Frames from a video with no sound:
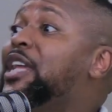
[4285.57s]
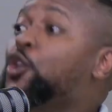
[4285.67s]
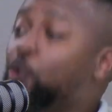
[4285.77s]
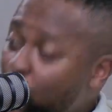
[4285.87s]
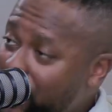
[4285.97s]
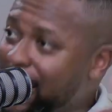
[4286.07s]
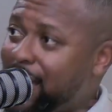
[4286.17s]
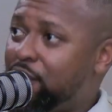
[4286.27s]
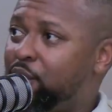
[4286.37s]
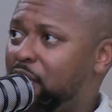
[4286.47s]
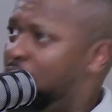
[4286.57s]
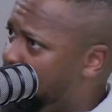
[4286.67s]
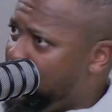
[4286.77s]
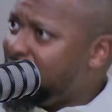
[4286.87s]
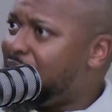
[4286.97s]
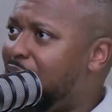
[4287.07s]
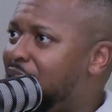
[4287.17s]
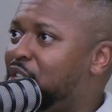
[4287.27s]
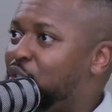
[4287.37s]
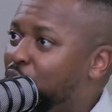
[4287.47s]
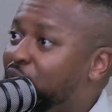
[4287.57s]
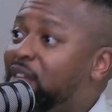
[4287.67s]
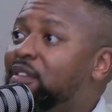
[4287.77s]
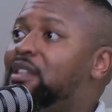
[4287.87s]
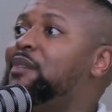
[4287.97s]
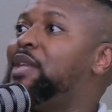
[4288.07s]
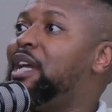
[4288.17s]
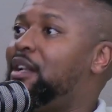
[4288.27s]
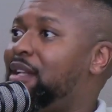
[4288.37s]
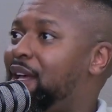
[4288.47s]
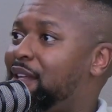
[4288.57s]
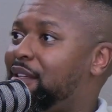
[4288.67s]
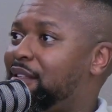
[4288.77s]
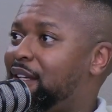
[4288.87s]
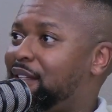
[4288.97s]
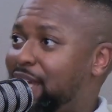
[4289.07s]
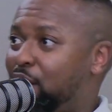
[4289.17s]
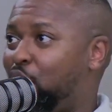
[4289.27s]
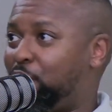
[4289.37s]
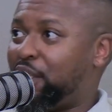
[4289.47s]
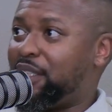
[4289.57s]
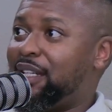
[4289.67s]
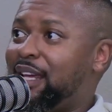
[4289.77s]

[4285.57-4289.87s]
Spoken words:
Unilaterally, because you signed, you've given them that option.